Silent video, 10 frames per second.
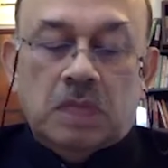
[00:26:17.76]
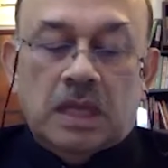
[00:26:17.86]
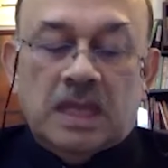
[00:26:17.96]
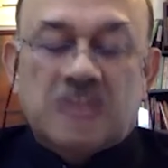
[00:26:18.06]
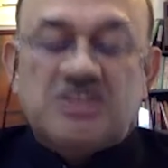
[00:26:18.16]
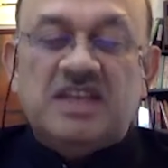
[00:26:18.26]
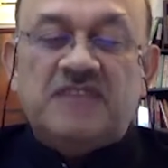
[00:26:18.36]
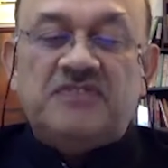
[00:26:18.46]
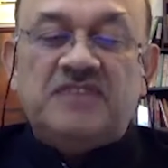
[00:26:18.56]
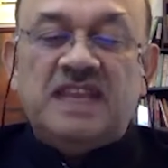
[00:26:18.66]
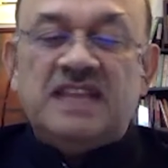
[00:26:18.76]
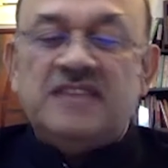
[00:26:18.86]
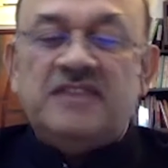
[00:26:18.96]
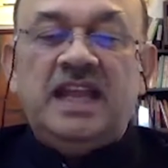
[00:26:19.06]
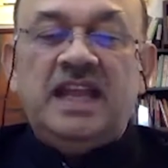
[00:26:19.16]
HDFC, it has
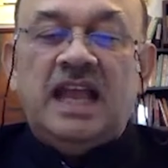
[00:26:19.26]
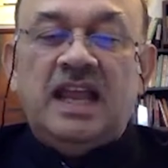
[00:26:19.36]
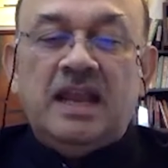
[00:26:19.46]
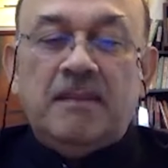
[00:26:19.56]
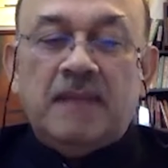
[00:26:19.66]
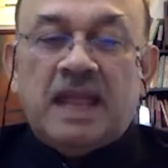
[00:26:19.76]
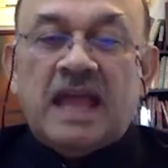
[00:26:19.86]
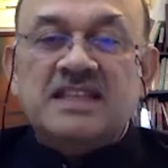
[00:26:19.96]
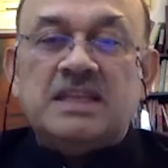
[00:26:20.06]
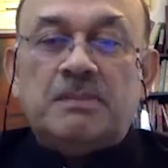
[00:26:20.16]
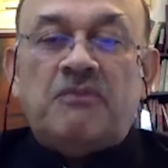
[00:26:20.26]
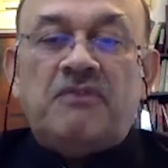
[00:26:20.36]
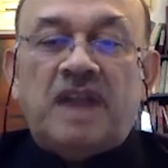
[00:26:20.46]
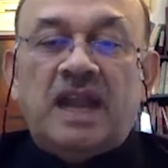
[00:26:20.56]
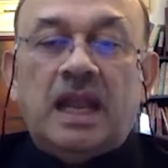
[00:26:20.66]
a very elegant mechanism of
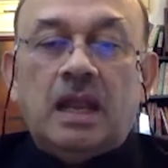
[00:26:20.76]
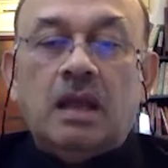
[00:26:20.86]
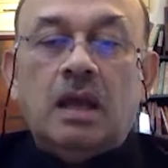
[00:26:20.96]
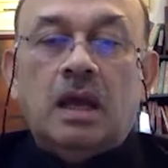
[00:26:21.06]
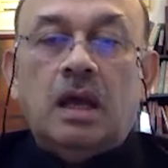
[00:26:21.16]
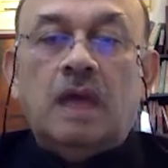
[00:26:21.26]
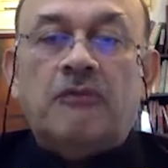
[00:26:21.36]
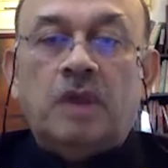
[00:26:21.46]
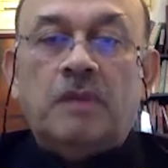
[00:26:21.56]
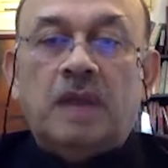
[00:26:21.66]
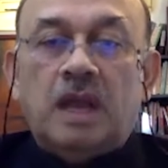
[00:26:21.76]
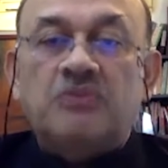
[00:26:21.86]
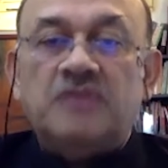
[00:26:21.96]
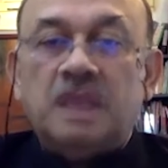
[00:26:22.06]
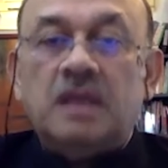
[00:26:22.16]
funding affordable
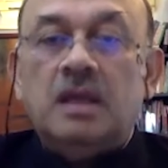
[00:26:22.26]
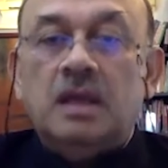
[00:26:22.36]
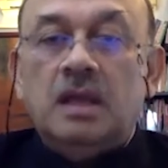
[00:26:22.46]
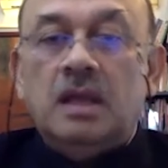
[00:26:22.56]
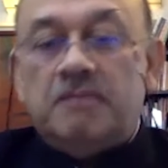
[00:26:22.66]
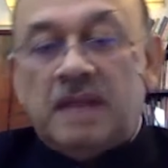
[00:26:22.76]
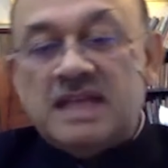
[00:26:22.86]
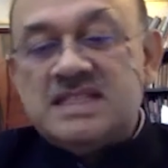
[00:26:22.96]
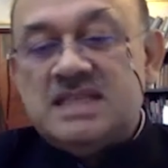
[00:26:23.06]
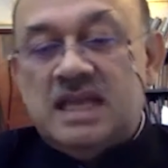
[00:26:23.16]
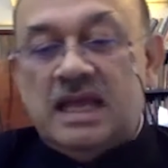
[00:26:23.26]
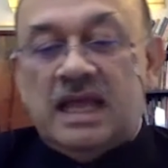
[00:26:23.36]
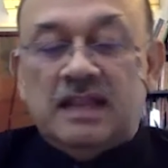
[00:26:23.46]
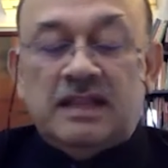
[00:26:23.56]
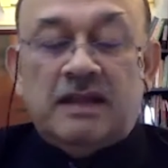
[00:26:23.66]
housing. Plus,
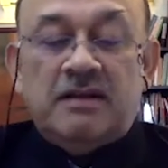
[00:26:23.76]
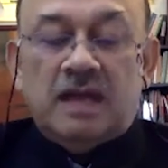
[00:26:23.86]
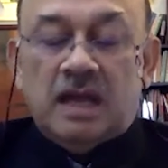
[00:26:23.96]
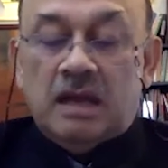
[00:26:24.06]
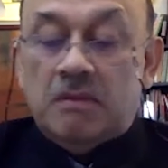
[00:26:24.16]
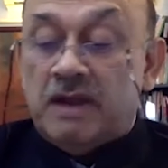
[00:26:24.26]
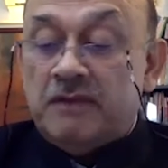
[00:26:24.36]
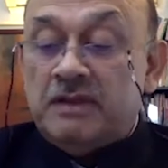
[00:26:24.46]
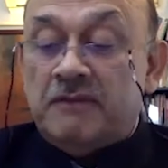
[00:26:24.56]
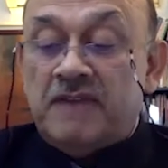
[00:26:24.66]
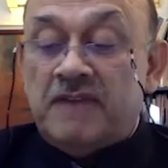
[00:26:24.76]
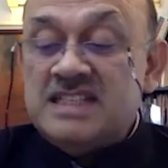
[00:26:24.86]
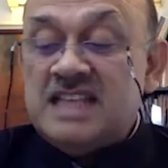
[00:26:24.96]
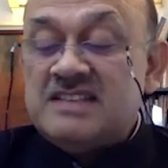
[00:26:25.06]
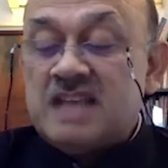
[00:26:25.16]
another one of the
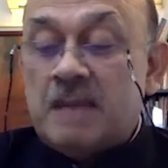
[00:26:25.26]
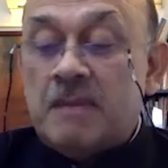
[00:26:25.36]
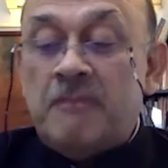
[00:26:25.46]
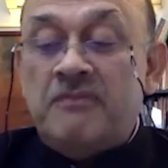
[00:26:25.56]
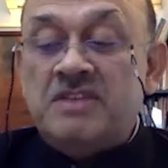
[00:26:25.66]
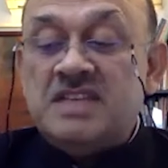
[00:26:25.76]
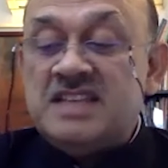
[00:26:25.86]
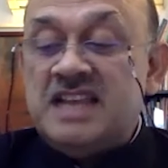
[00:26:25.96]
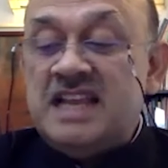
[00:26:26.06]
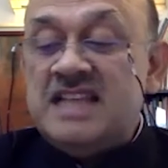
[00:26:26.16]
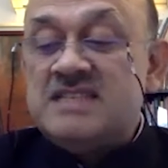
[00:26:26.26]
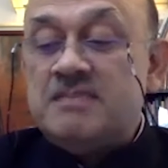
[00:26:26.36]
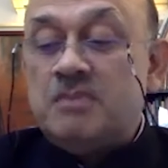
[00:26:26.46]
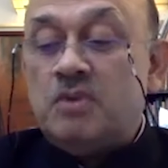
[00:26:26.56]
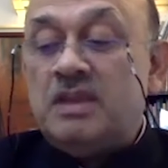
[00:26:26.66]
funds has come up, which has raised
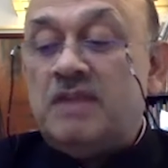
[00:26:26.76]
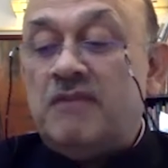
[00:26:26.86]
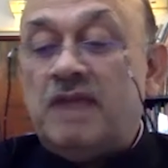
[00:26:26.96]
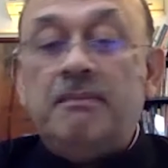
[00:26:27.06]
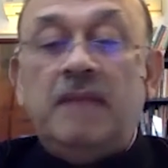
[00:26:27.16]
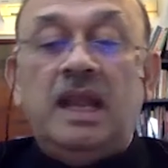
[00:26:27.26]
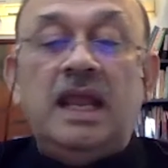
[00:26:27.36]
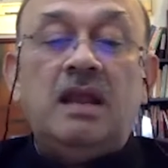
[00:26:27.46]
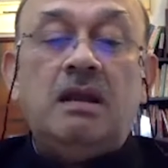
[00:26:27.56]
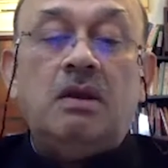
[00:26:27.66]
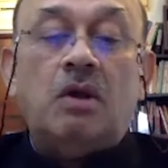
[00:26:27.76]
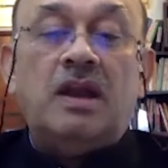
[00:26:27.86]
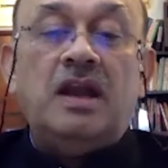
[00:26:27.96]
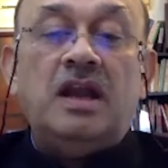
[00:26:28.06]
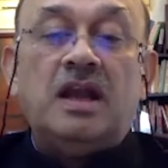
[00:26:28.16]
more than $1 billion
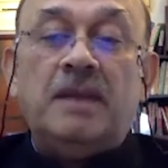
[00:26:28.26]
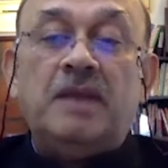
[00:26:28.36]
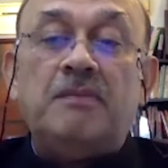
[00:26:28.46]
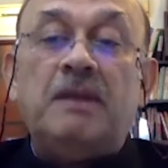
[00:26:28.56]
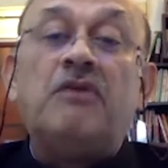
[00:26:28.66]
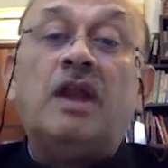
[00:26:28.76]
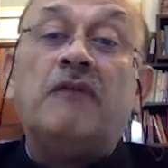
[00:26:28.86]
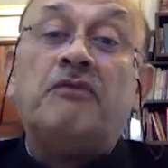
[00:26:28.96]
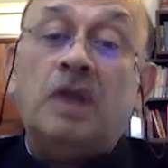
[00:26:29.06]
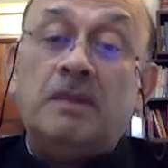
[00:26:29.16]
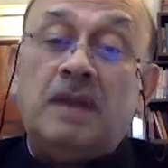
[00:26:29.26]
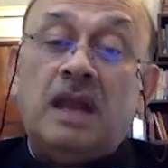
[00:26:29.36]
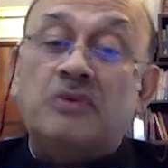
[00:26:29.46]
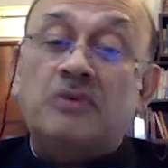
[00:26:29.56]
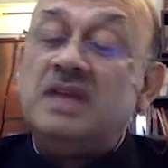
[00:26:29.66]
in commitment for affordable
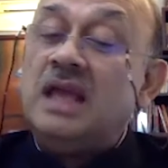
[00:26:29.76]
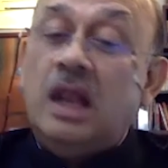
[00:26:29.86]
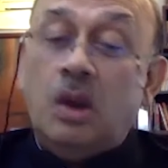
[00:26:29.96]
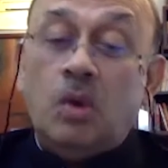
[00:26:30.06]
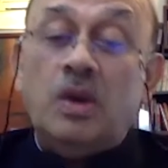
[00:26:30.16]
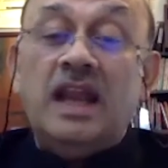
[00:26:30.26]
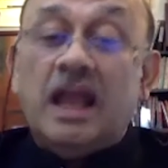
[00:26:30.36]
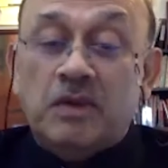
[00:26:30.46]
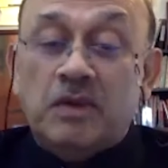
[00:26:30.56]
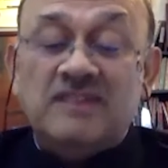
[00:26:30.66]
housing alone in equity